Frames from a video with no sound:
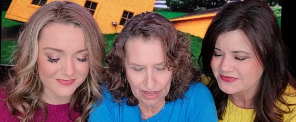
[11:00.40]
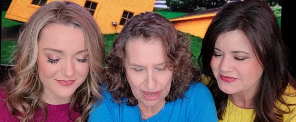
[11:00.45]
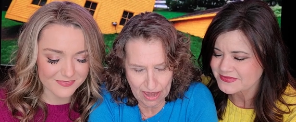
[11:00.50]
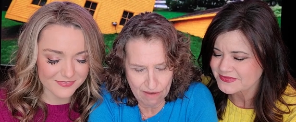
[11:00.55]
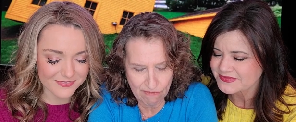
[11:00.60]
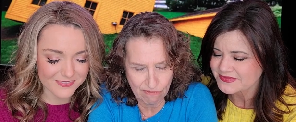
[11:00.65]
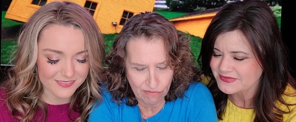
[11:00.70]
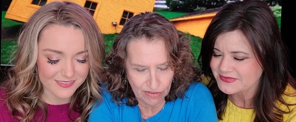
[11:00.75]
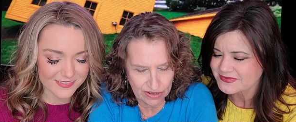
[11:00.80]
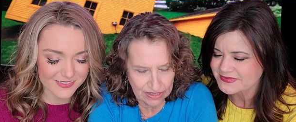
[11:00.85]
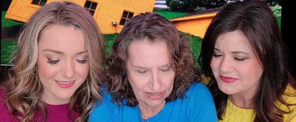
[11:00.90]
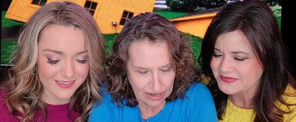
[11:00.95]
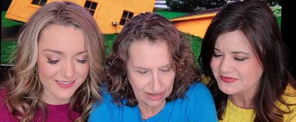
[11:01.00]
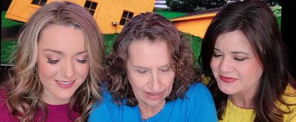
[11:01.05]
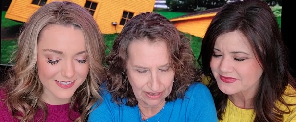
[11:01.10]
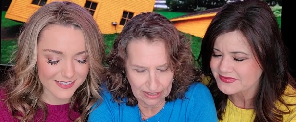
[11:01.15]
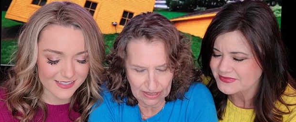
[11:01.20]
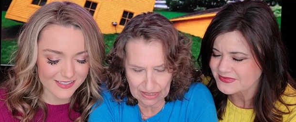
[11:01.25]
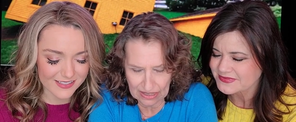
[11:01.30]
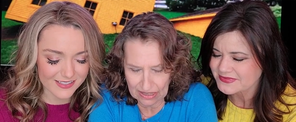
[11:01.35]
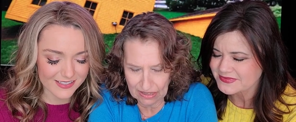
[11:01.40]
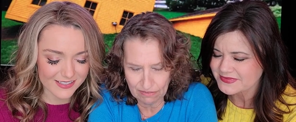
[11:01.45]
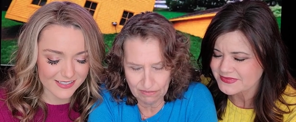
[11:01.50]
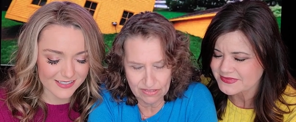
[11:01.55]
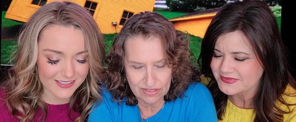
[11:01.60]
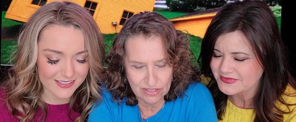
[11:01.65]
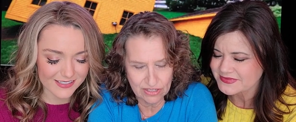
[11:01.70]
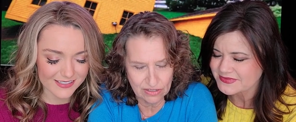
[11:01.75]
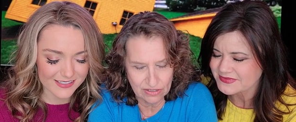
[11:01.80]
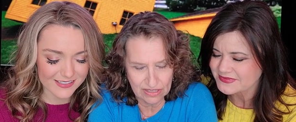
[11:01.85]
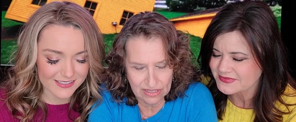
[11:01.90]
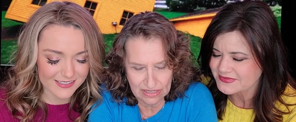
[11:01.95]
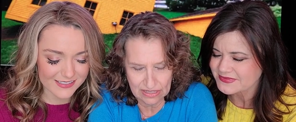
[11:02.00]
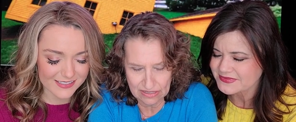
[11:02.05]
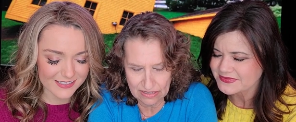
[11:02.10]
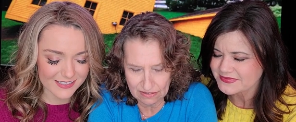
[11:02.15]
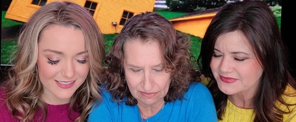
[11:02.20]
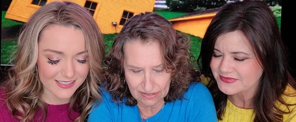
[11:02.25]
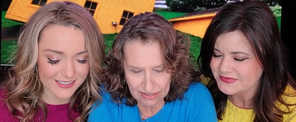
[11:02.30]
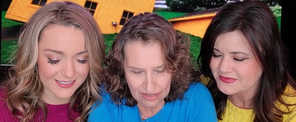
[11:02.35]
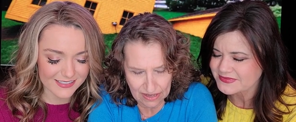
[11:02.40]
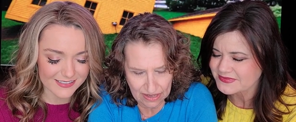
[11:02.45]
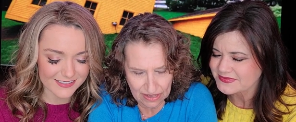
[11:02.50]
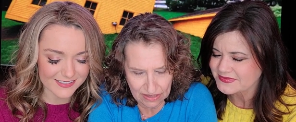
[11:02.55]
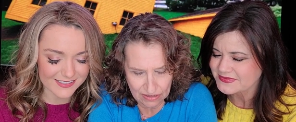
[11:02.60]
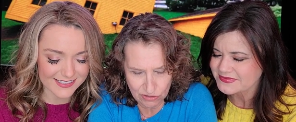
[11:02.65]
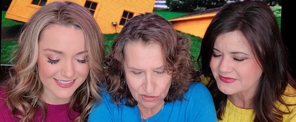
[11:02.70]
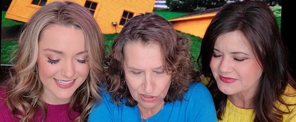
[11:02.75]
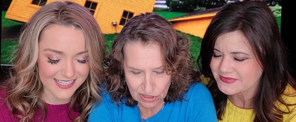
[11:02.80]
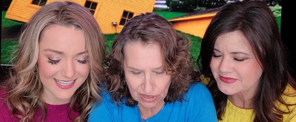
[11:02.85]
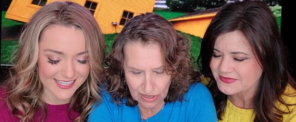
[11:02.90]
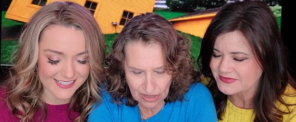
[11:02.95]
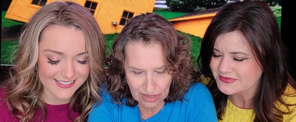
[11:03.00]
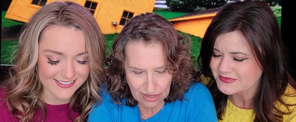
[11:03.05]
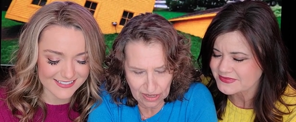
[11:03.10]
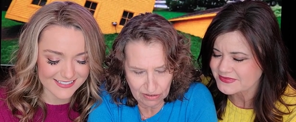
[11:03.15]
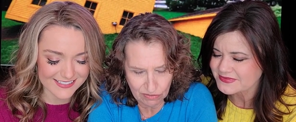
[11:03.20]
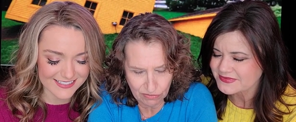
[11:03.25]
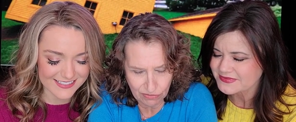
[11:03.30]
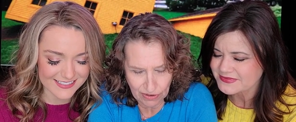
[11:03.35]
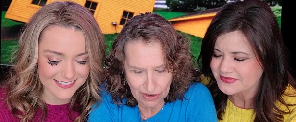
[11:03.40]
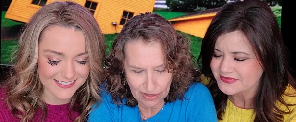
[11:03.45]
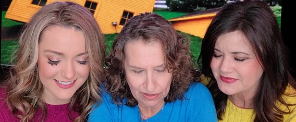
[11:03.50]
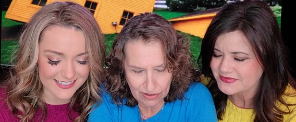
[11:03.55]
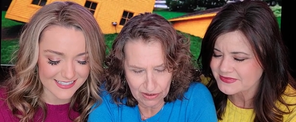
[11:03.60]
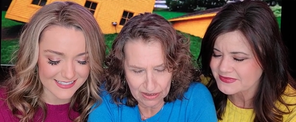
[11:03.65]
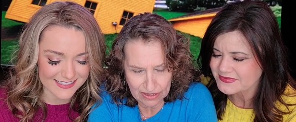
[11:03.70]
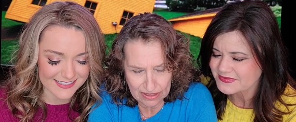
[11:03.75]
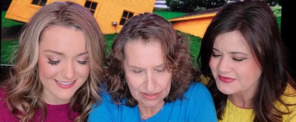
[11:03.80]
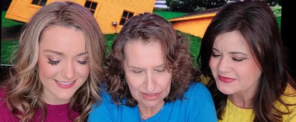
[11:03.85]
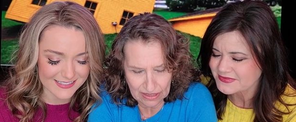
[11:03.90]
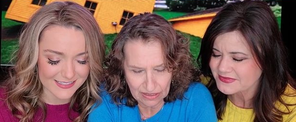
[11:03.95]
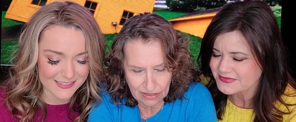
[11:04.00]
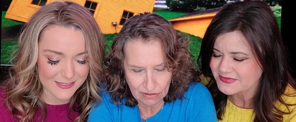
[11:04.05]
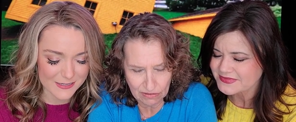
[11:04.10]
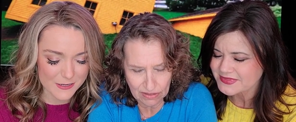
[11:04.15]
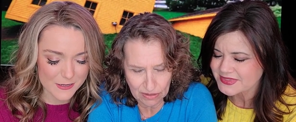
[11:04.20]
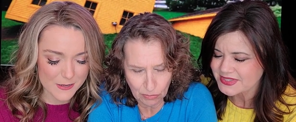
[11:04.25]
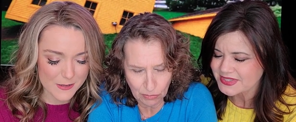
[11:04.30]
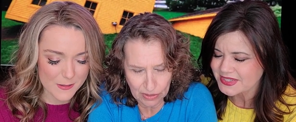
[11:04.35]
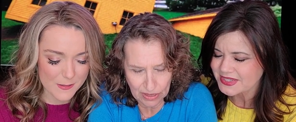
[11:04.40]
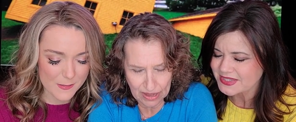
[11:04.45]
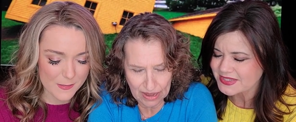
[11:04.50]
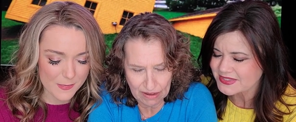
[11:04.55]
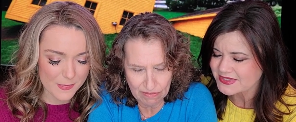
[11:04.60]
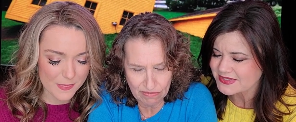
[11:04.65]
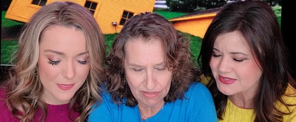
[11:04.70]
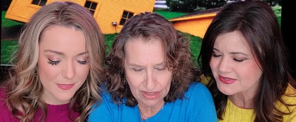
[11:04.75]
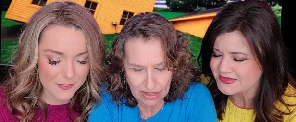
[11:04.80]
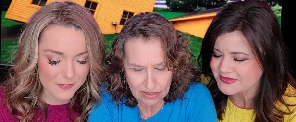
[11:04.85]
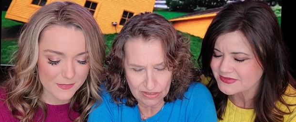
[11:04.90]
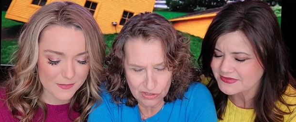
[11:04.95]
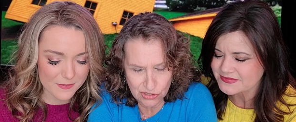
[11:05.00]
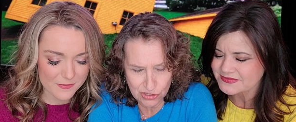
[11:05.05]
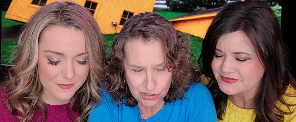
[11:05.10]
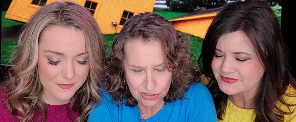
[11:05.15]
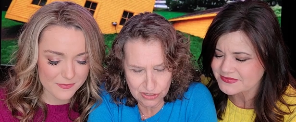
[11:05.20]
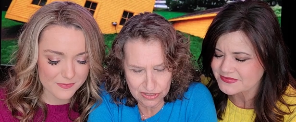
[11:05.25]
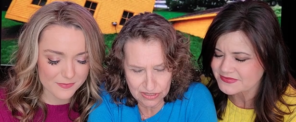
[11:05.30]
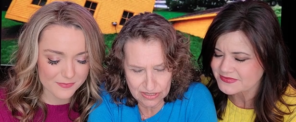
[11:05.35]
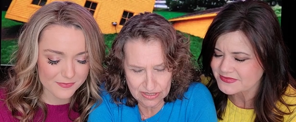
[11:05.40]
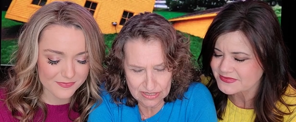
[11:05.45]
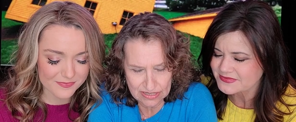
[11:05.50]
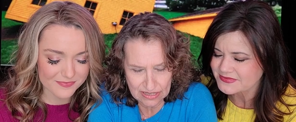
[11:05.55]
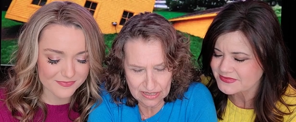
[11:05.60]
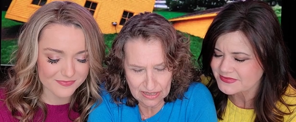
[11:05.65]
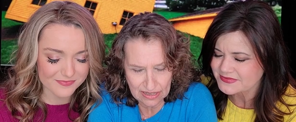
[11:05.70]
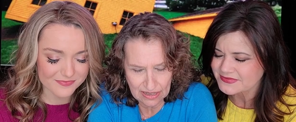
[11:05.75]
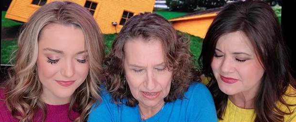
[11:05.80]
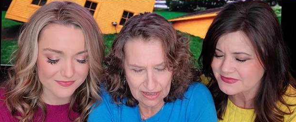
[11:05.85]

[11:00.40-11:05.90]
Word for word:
Speaker 1: every day, even to the end of the oh, age. Yes, and Father, I thank you that we have that assurance.